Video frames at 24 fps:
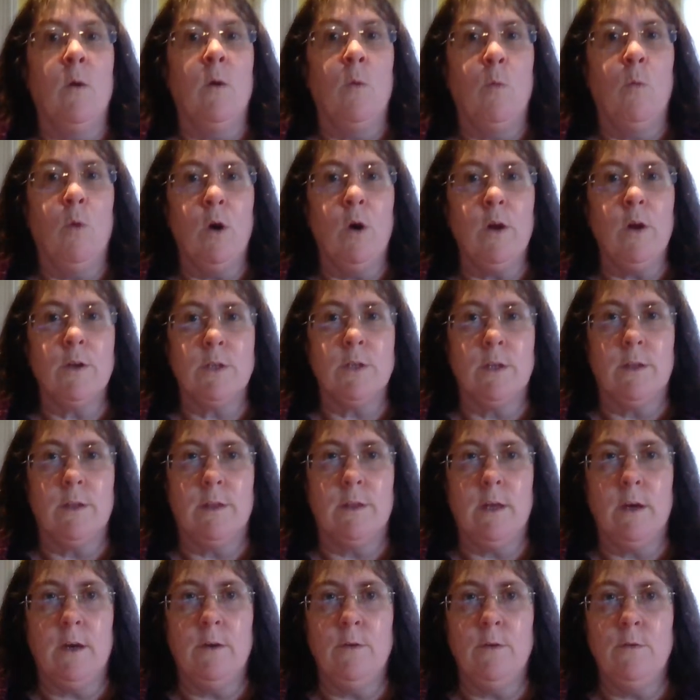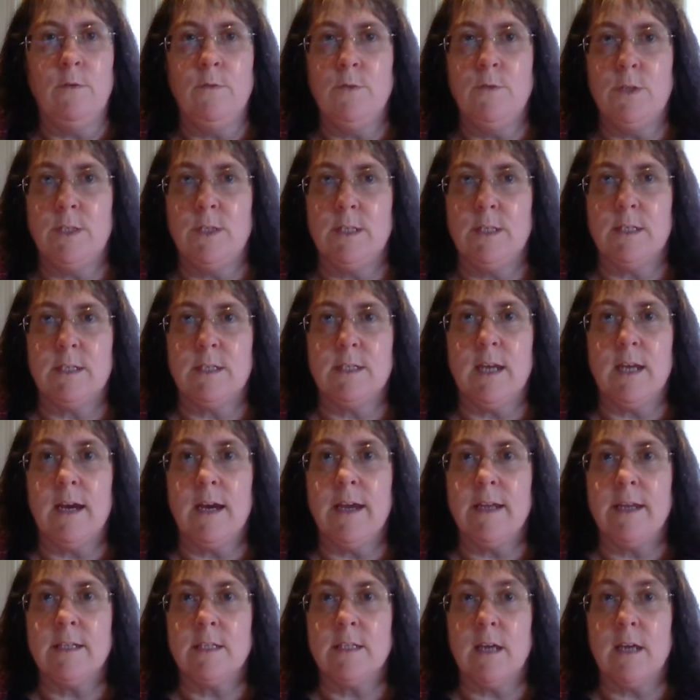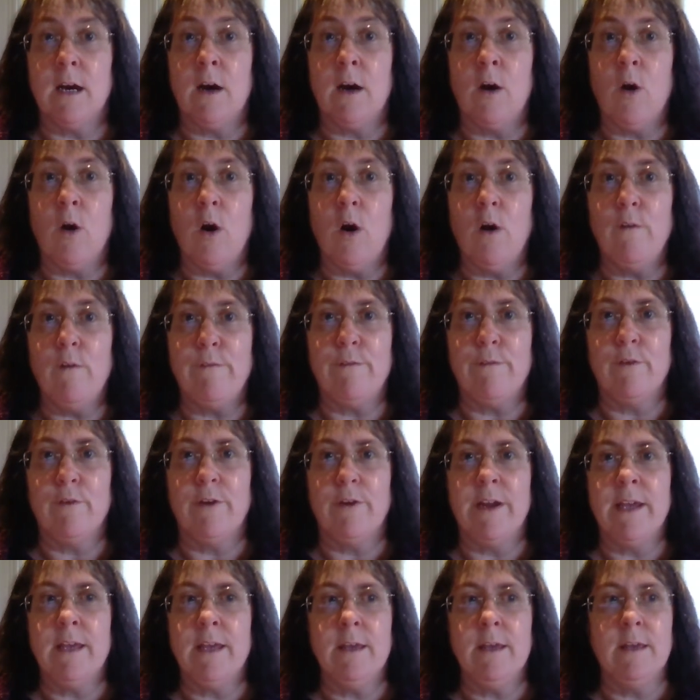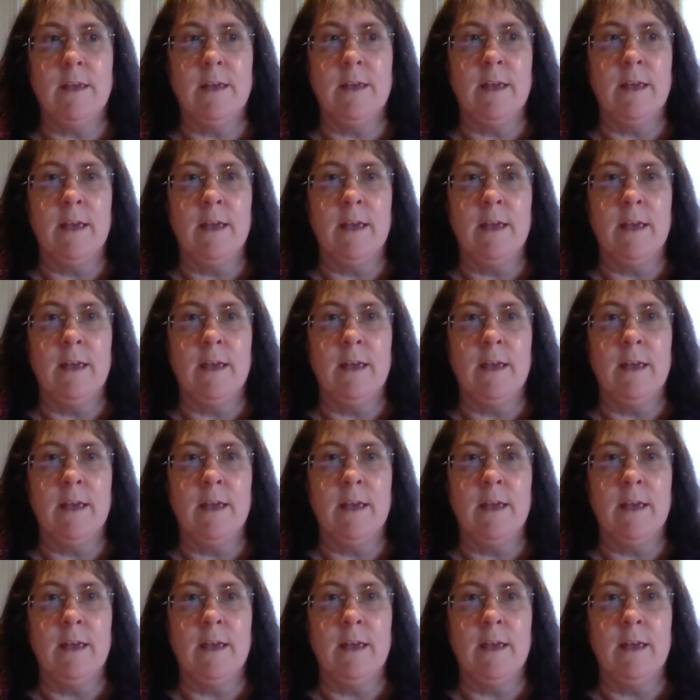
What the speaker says: What those sites are offering